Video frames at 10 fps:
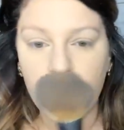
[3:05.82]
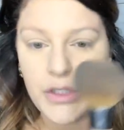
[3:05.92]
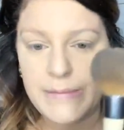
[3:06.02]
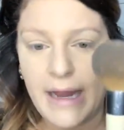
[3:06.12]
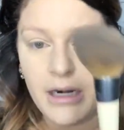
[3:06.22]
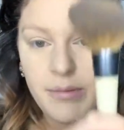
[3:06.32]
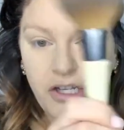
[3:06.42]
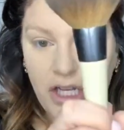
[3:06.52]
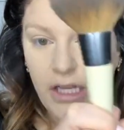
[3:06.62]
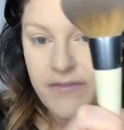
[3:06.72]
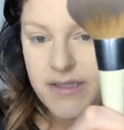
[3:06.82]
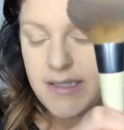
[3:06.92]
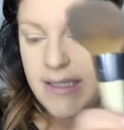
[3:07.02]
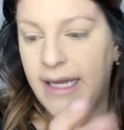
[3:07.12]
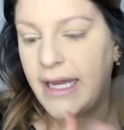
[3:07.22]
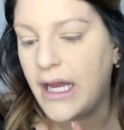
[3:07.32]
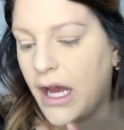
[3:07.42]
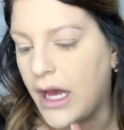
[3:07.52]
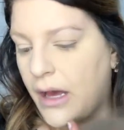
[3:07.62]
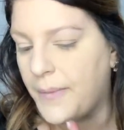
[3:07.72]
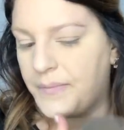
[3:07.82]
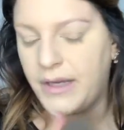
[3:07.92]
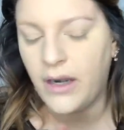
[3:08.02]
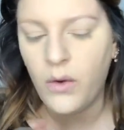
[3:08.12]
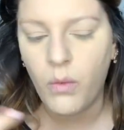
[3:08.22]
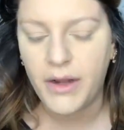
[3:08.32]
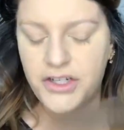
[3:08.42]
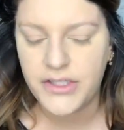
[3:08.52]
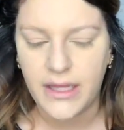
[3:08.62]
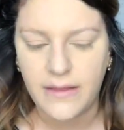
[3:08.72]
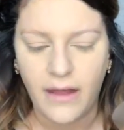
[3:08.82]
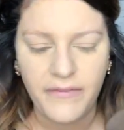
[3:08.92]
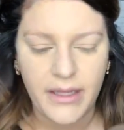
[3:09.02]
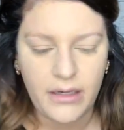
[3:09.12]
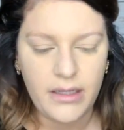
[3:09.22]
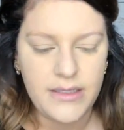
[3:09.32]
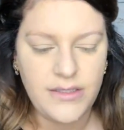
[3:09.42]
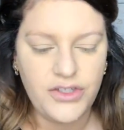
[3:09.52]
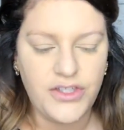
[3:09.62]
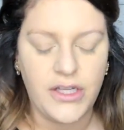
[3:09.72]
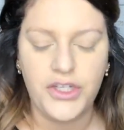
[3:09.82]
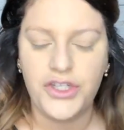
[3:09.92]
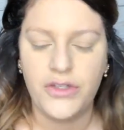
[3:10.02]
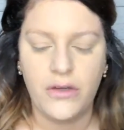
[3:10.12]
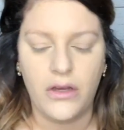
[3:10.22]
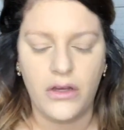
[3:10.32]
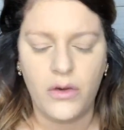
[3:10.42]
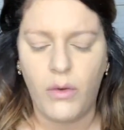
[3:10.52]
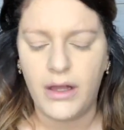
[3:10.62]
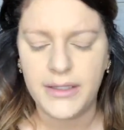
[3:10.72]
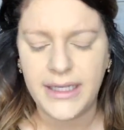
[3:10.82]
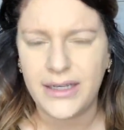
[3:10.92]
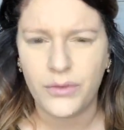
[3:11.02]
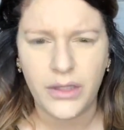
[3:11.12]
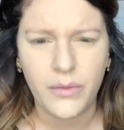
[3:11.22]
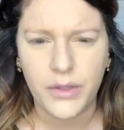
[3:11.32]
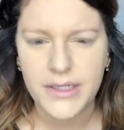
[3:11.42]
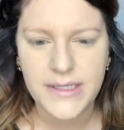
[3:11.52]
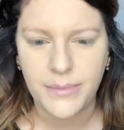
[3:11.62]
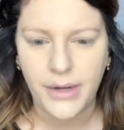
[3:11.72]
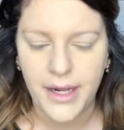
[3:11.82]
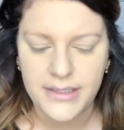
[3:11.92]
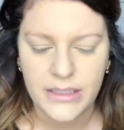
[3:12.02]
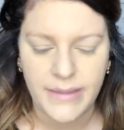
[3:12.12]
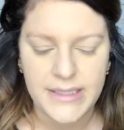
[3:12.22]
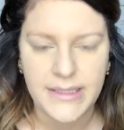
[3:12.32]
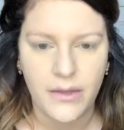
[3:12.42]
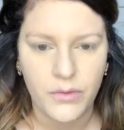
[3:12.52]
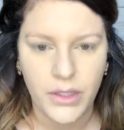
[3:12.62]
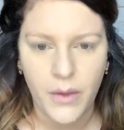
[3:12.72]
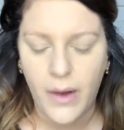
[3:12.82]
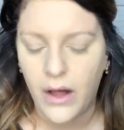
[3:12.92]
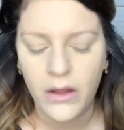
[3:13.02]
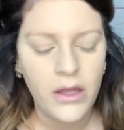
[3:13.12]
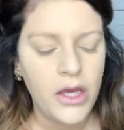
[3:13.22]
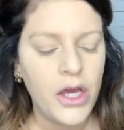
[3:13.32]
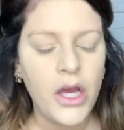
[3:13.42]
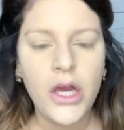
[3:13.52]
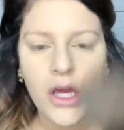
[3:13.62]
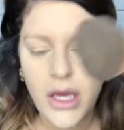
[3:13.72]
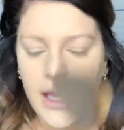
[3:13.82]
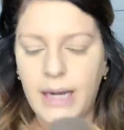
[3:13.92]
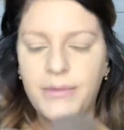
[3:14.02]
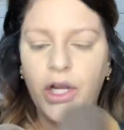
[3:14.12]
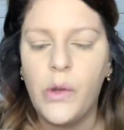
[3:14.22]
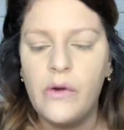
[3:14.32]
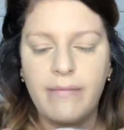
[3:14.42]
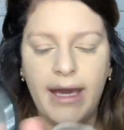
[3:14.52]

Tools powder brush. I love this thing. I don't know, I love it. It's just such a good quality, and it really works the product into my skin really well. And I'm going to go with